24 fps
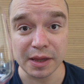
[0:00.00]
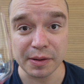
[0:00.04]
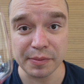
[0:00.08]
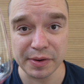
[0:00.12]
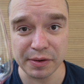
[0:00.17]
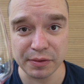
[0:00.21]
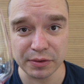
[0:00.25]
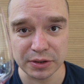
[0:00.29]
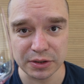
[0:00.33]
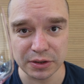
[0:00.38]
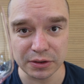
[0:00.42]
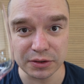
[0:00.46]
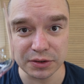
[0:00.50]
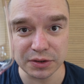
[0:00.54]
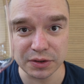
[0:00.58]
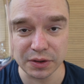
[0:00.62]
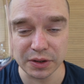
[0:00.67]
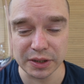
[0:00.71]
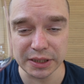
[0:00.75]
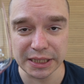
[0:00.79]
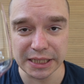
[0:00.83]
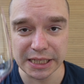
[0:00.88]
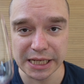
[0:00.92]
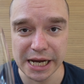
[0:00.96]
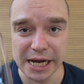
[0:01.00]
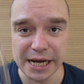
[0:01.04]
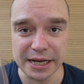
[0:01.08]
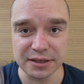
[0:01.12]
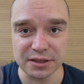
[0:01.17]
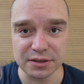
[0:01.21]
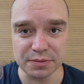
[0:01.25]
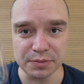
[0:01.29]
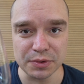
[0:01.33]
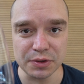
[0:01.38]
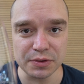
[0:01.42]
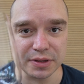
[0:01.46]
but was also a
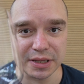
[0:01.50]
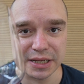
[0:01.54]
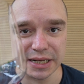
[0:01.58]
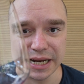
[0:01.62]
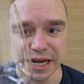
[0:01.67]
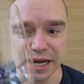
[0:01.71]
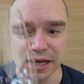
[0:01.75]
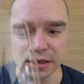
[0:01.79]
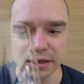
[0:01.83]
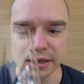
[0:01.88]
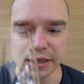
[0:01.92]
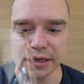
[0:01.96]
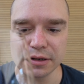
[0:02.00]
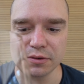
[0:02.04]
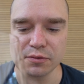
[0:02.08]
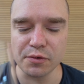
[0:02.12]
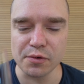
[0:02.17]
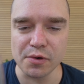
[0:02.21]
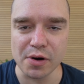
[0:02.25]
nice, smooth, and elegant